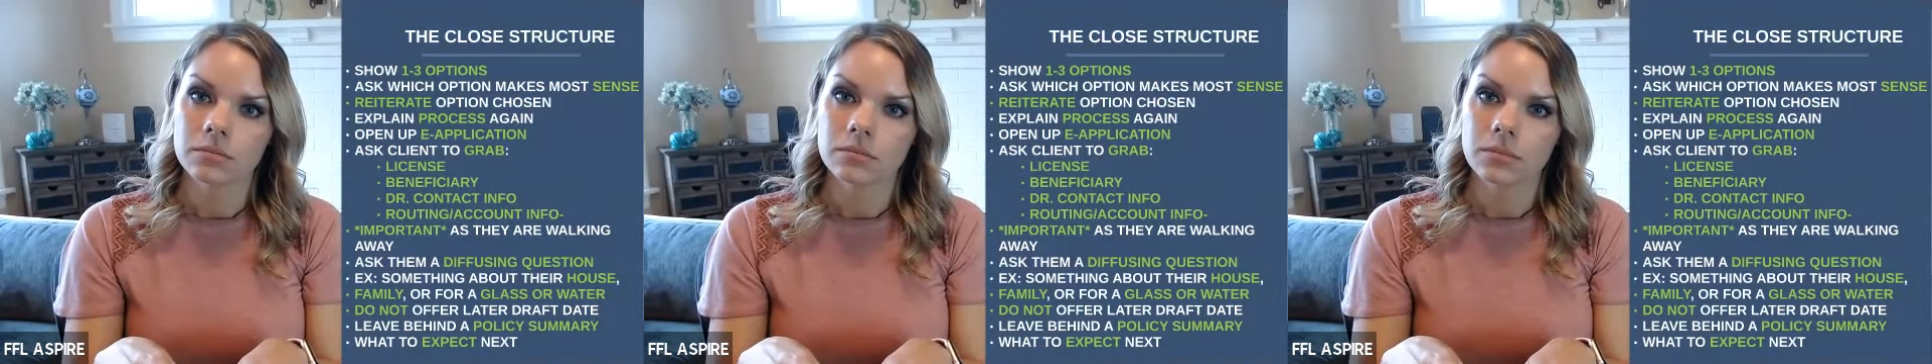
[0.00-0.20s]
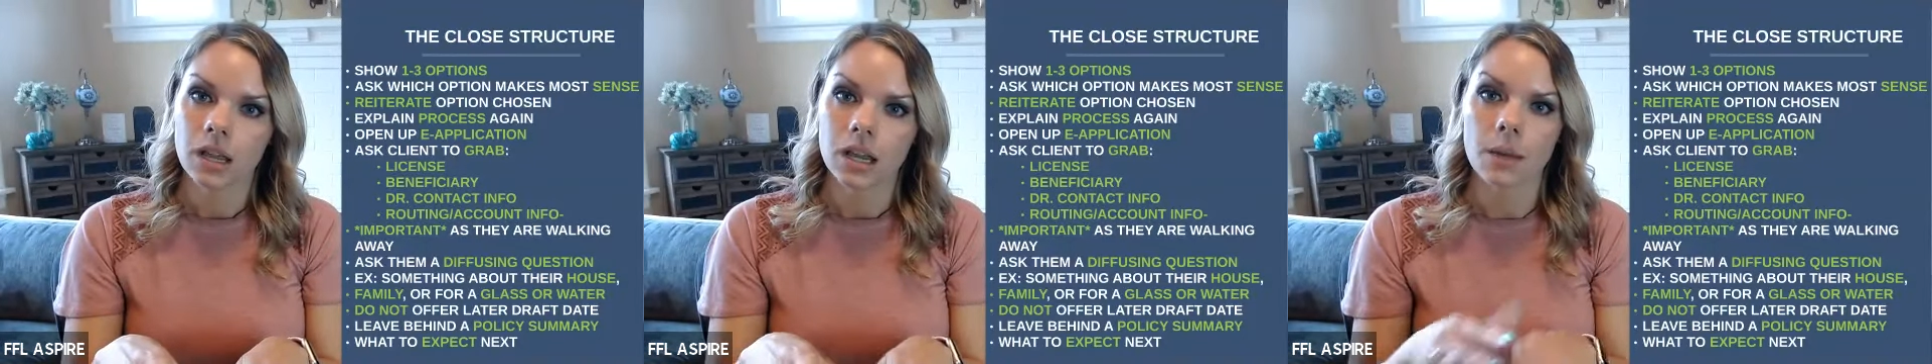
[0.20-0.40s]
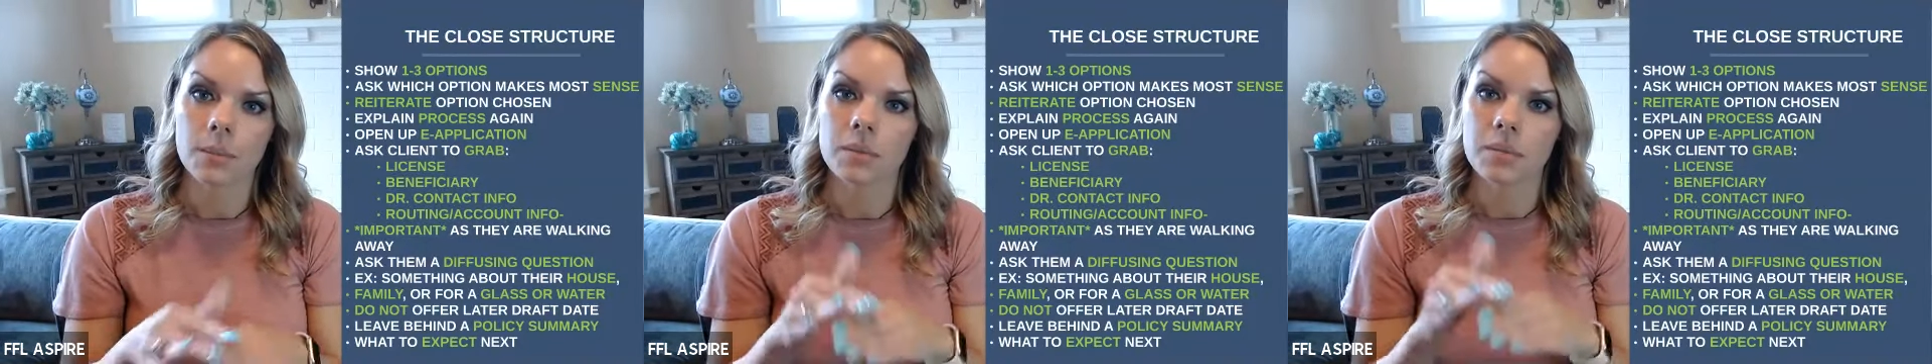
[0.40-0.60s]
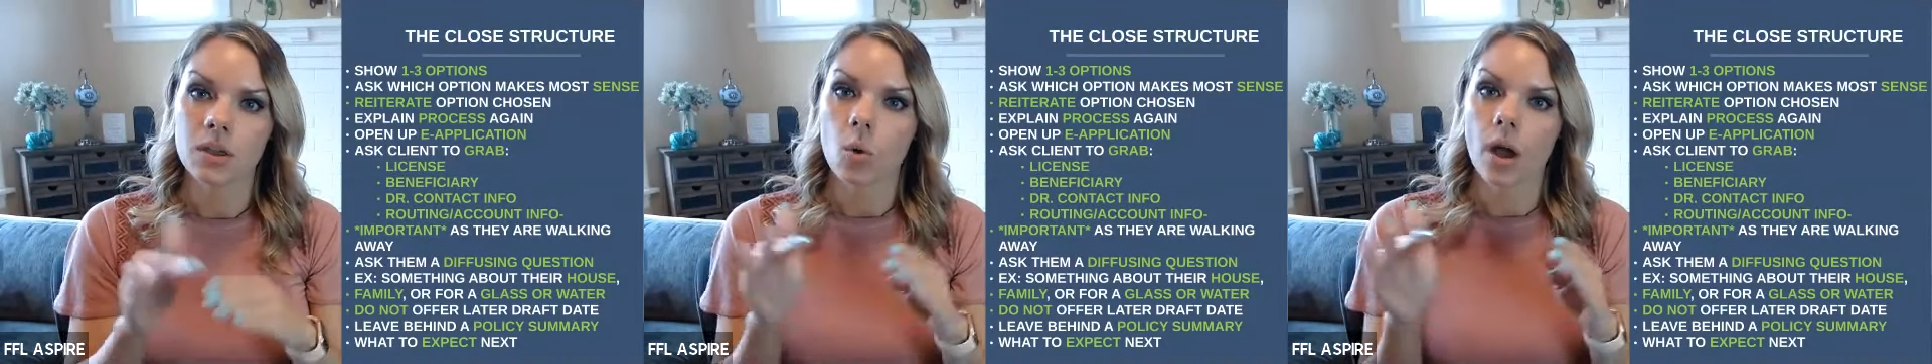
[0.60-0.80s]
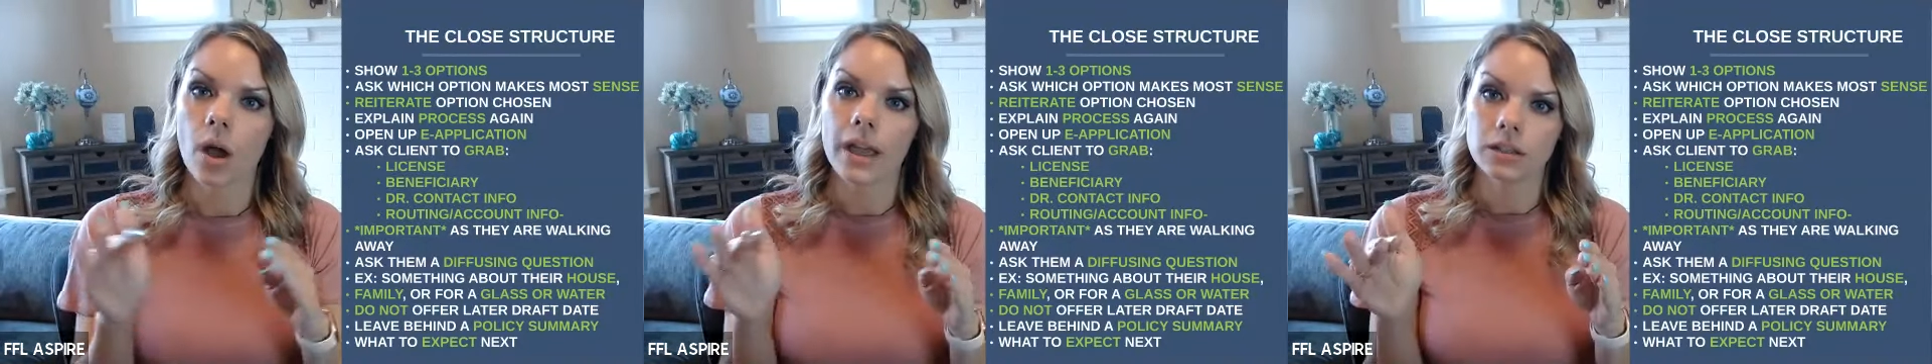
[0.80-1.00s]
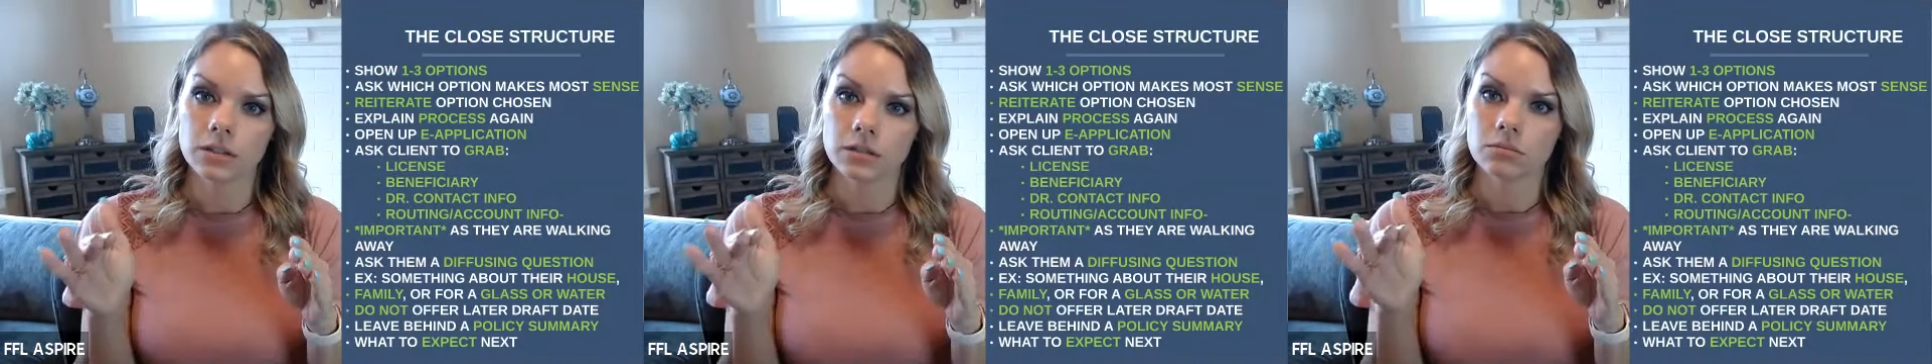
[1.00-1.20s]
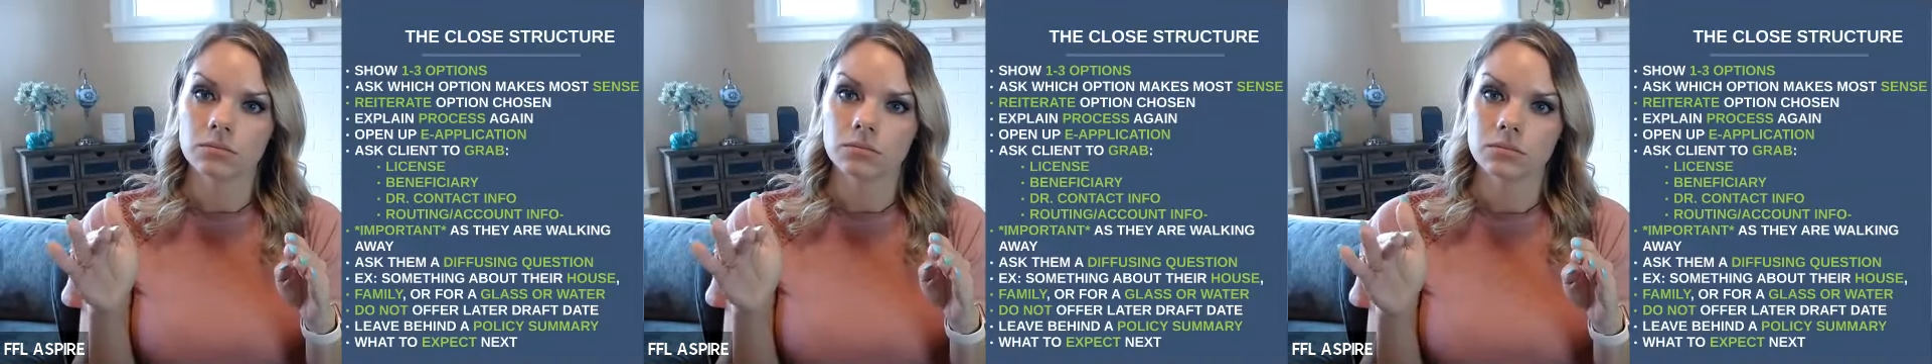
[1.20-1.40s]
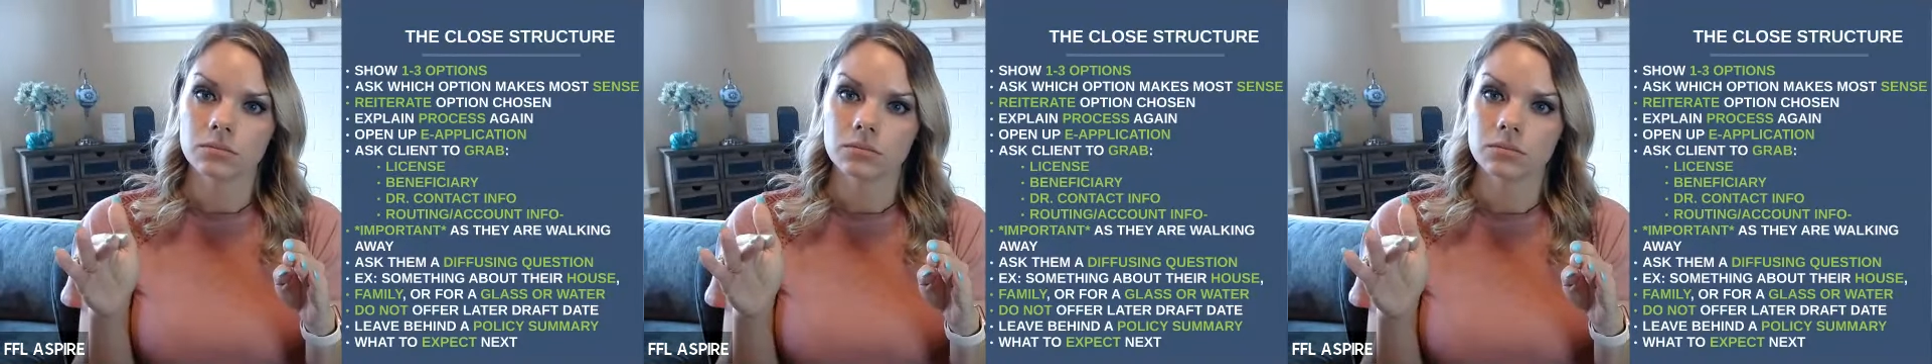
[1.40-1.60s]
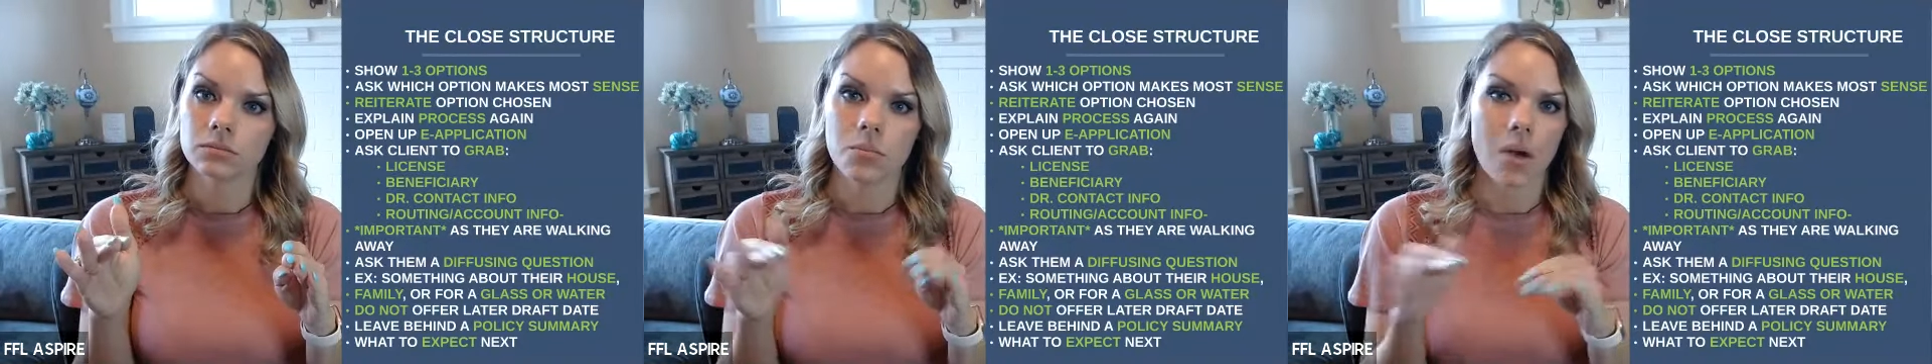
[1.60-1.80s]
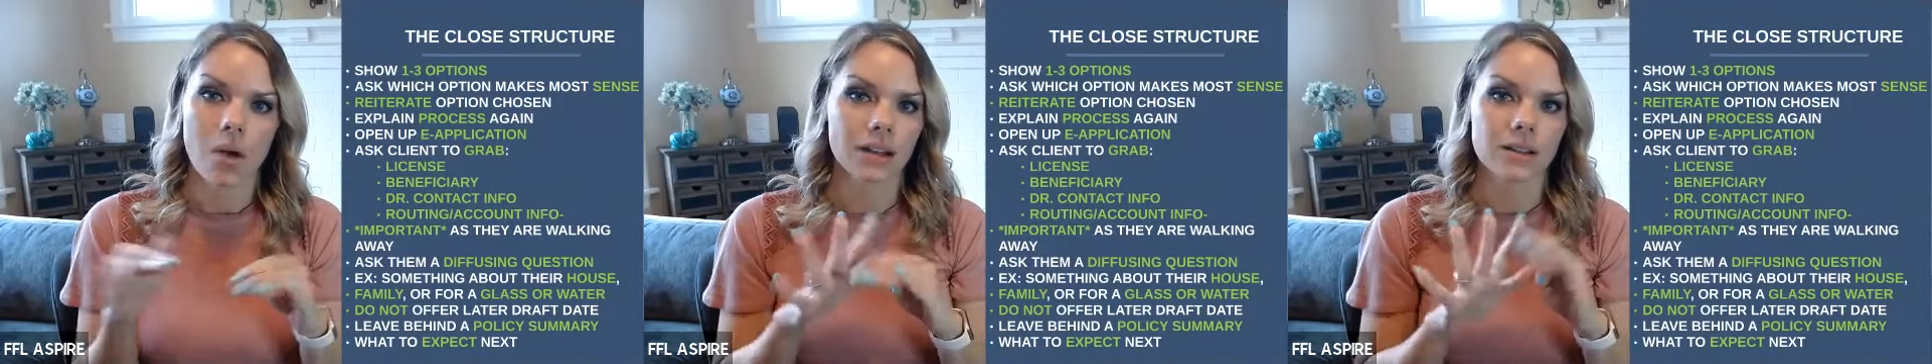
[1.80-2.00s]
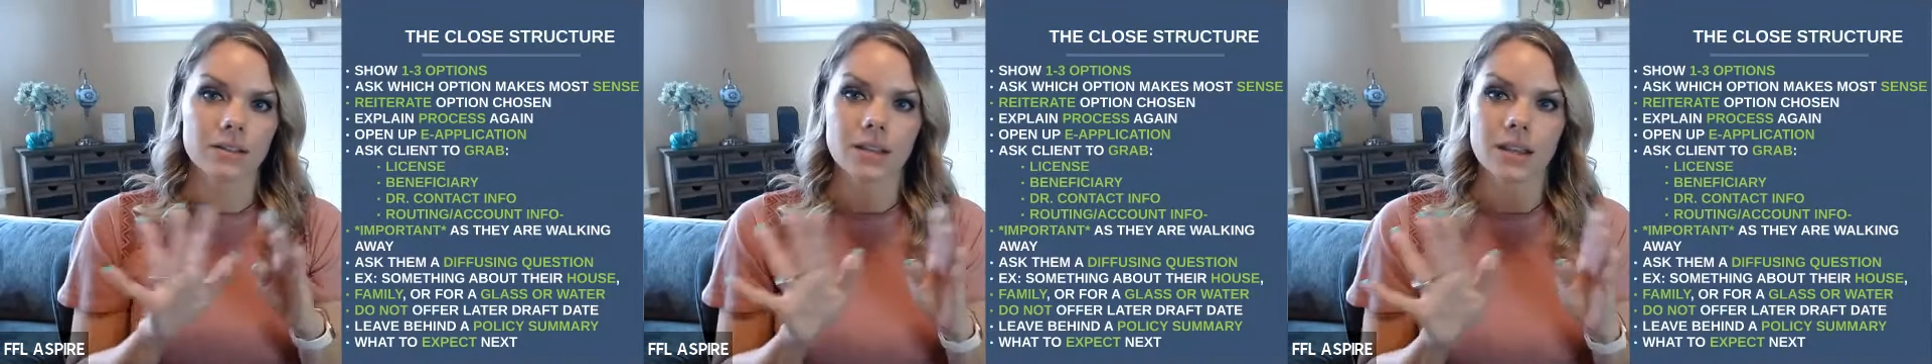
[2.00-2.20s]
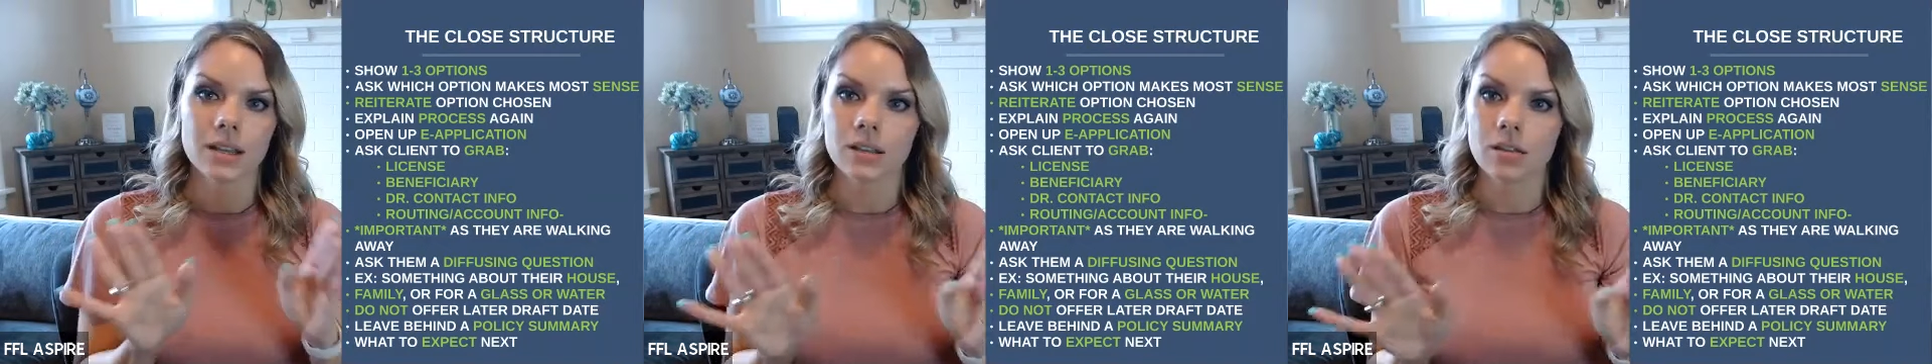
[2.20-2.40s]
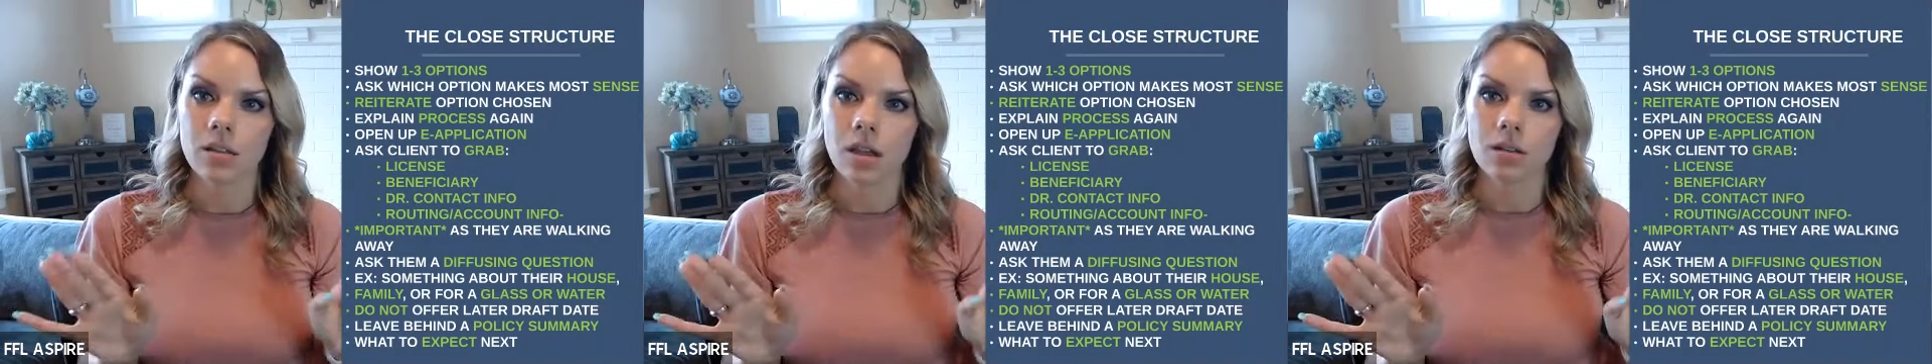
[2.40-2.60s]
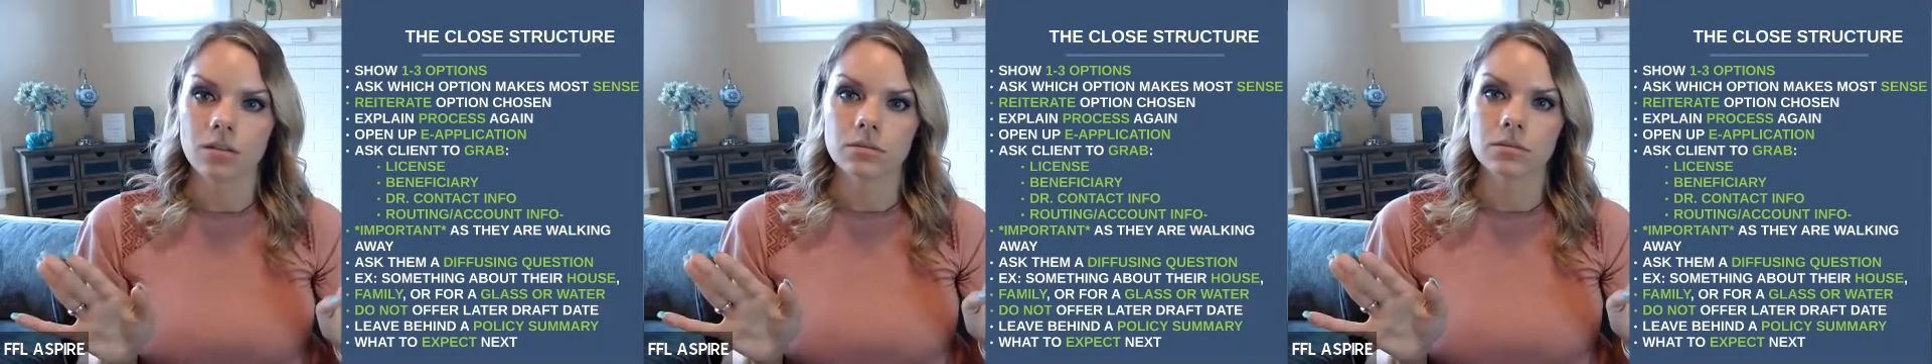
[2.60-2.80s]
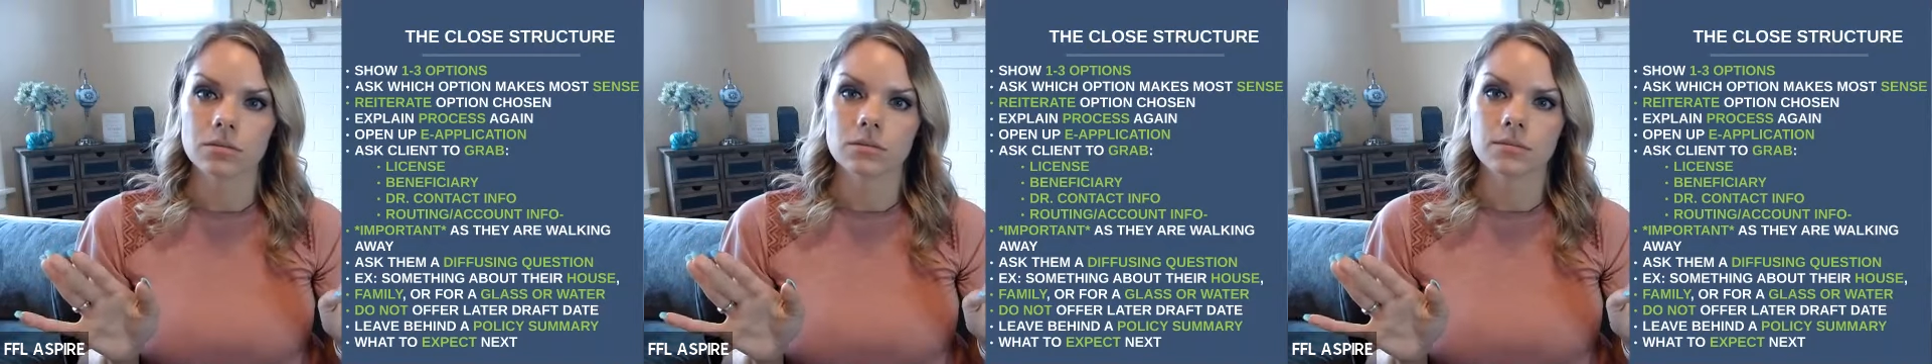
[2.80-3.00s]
And I'm going to be quiet. I'm not going to say anything else.